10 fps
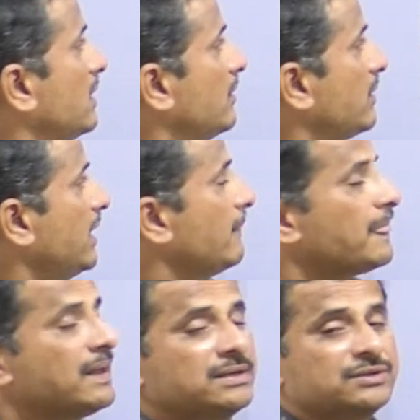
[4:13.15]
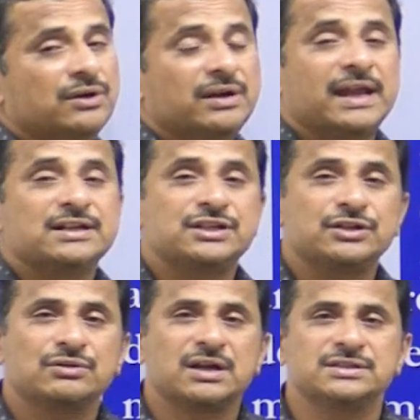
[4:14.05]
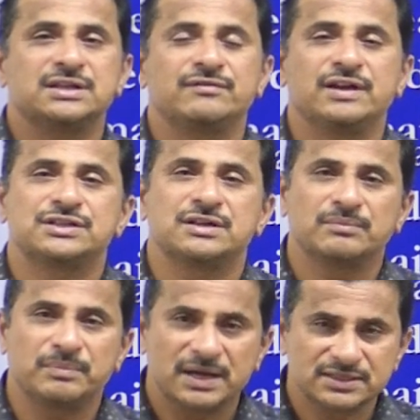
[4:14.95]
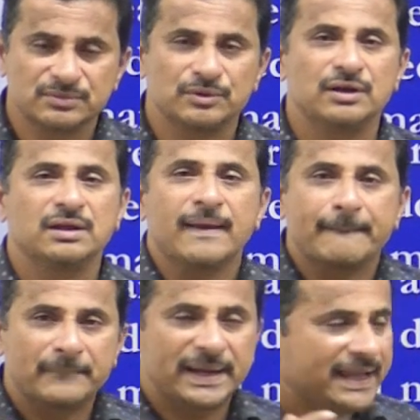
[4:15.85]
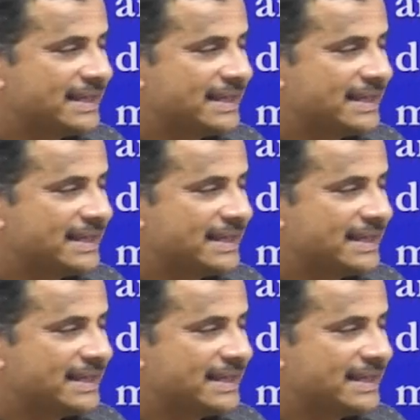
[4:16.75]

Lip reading: Okay, so in-situ conservation possible by